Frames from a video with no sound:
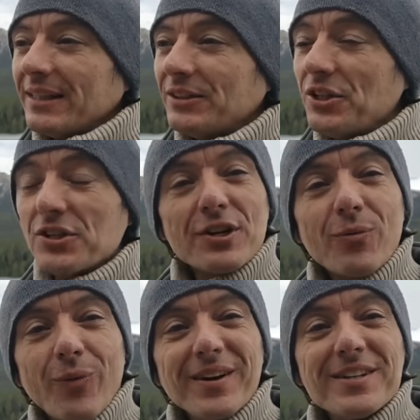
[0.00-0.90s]
these are
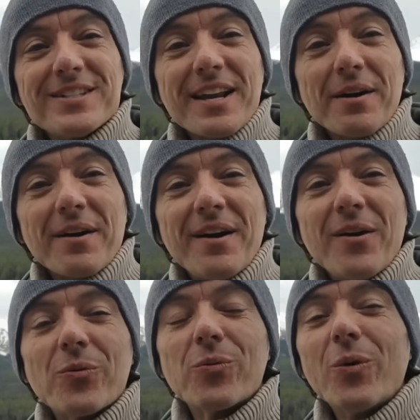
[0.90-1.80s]
words that are
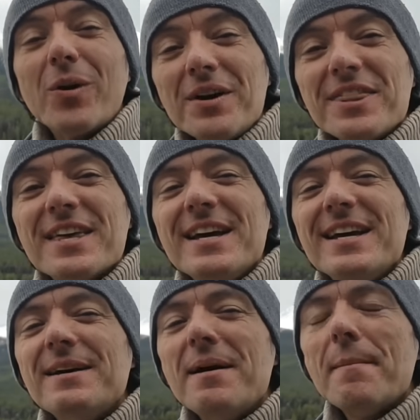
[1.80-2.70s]
worth
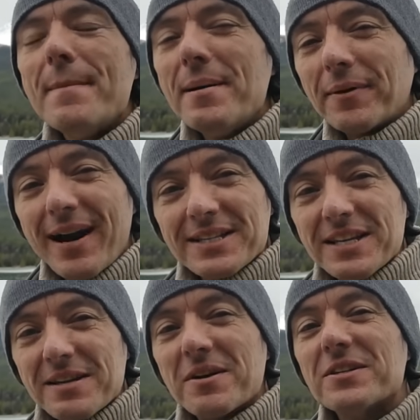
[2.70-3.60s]

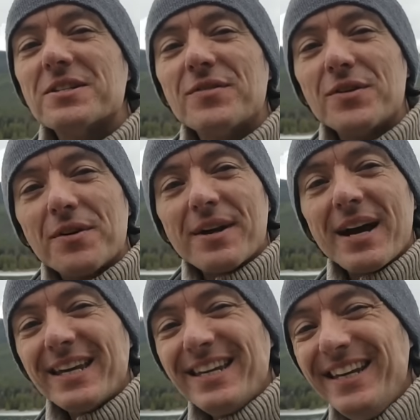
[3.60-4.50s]
memorizing because if you're
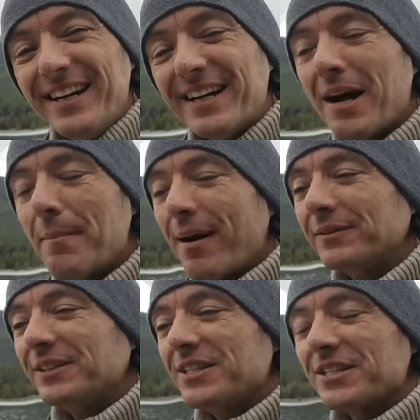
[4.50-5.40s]
gonna hear
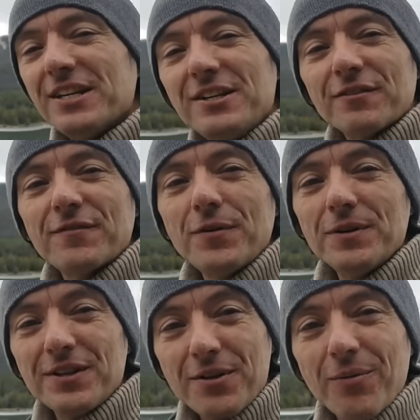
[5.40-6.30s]
about these in your
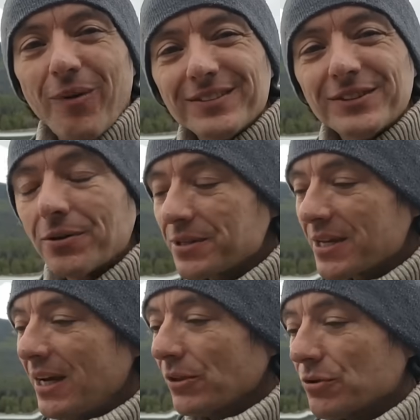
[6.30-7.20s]
food, you want those.
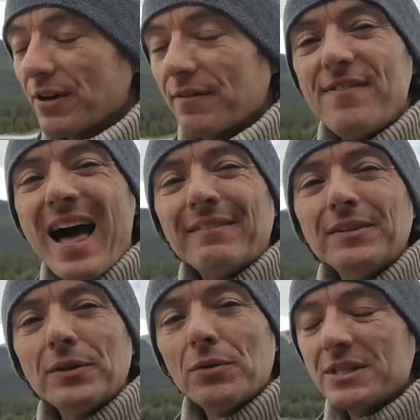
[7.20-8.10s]
Those are
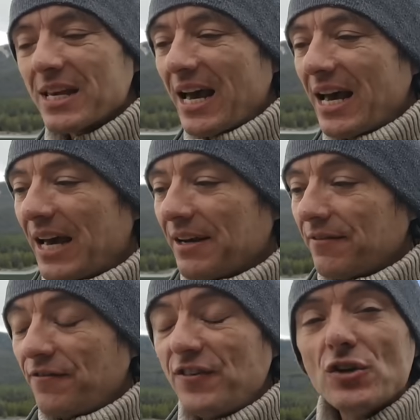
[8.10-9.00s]
flavonoids
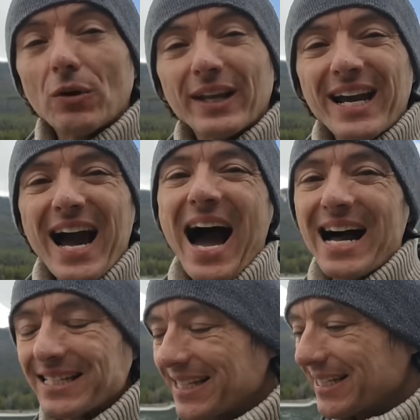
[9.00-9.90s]
and phenolic
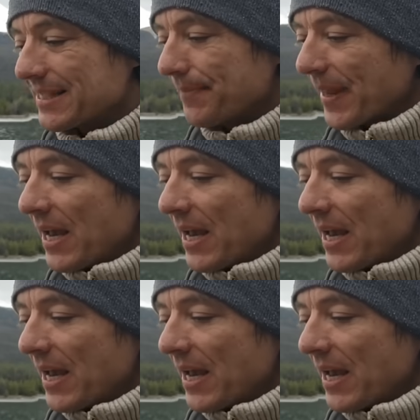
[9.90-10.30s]
acids.